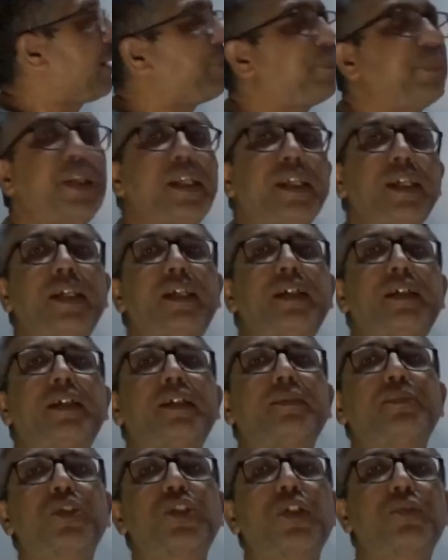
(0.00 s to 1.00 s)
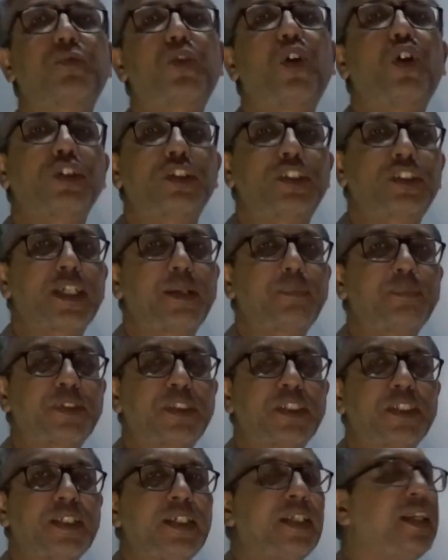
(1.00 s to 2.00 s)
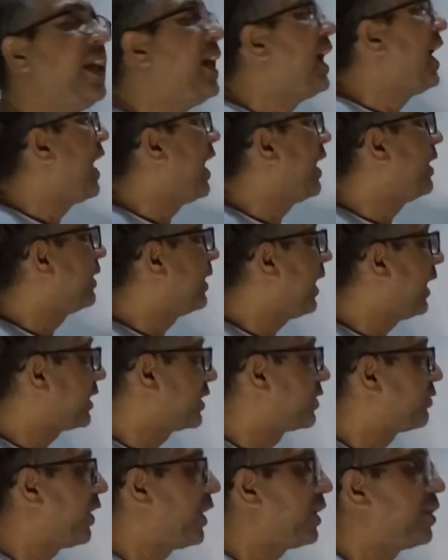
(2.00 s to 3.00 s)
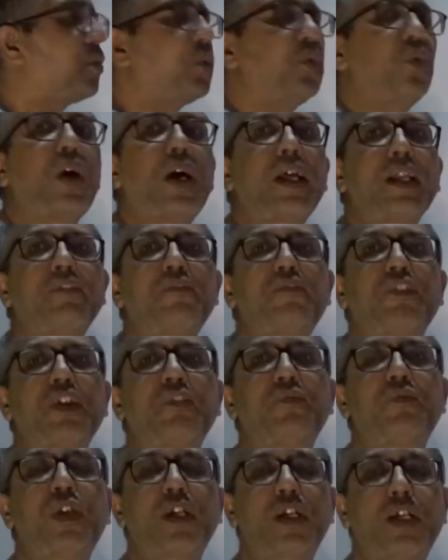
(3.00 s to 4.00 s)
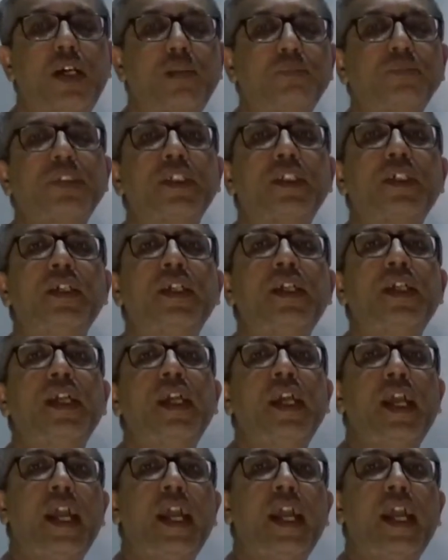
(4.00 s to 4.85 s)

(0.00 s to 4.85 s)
happening in terms of concepts, and that's where the ORM framework comes,